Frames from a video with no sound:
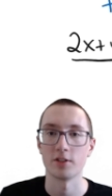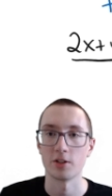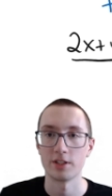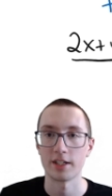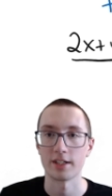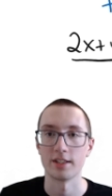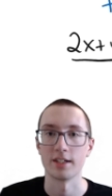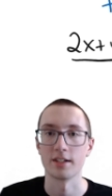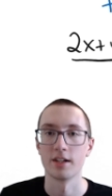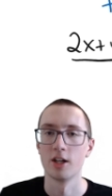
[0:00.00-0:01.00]
is our second
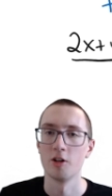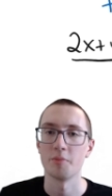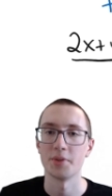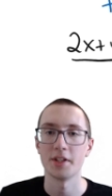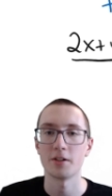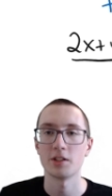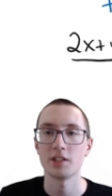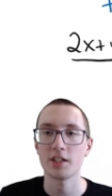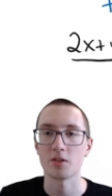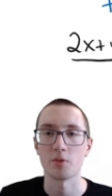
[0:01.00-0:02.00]
thing. But then our
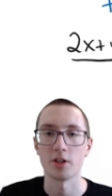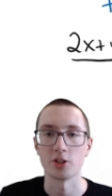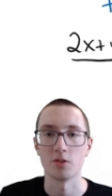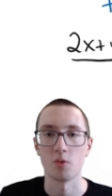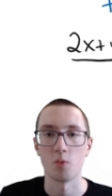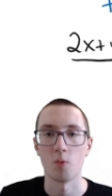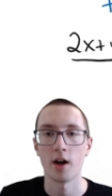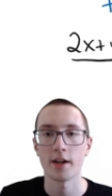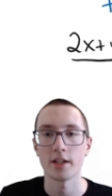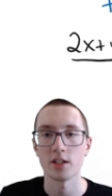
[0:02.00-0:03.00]
second equation,
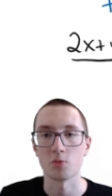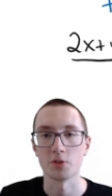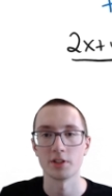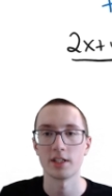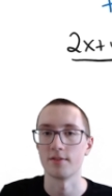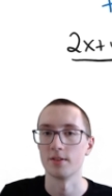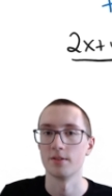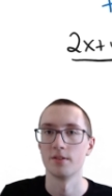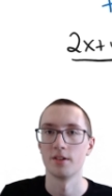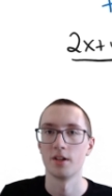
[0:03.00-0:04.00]
y equals 7
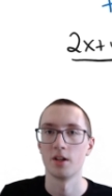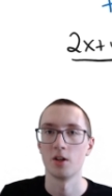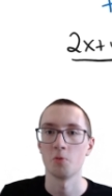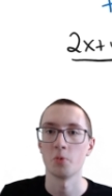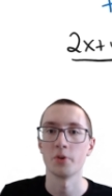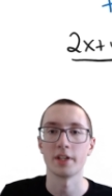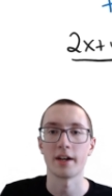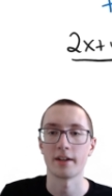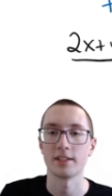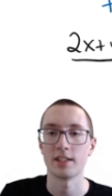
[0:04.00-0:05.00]
well,
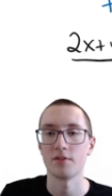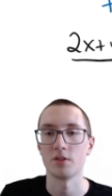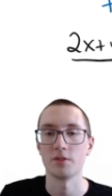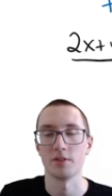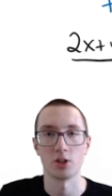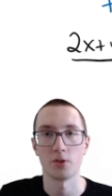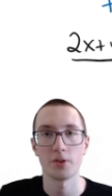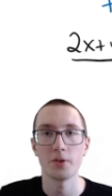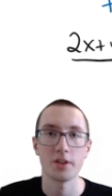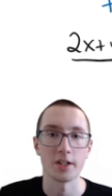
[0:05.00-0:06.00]
yeah, seven is our
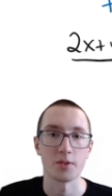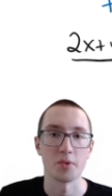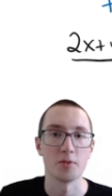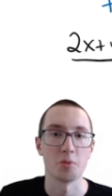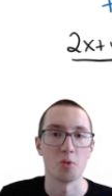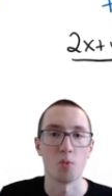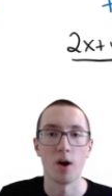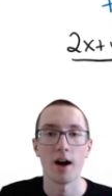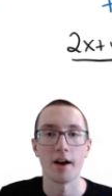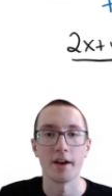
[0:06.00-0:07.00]
third thing or whatever, but
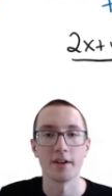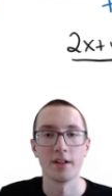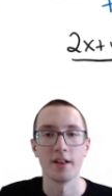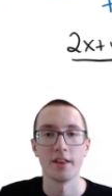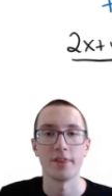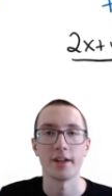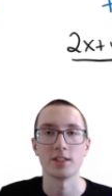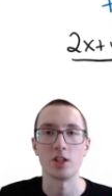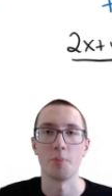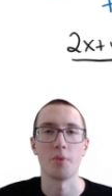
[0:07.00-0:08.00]
y?
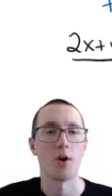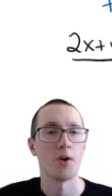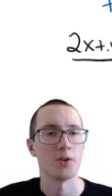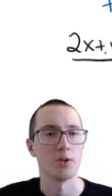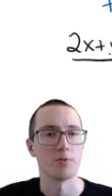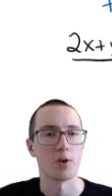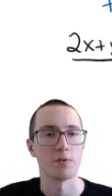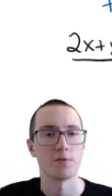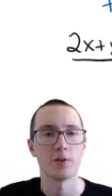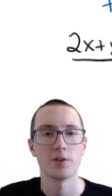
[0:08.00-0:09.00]
That's a part of our
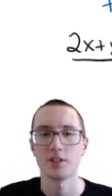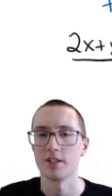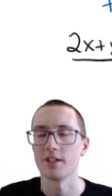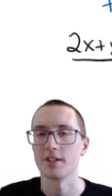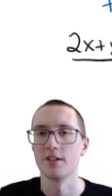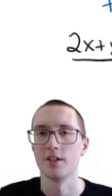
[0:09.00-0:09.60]
first thing.